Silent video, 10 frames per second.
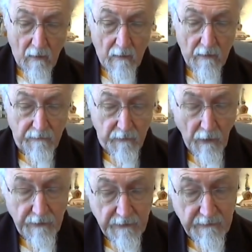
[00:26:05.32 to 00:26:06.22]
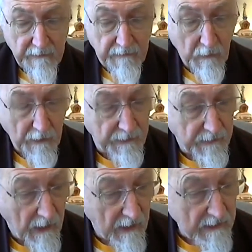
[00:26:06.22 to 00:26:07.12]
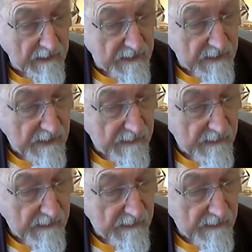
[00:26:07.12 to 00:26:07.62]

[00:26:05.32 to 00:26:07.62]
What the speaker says: The fourth of the four thoughts.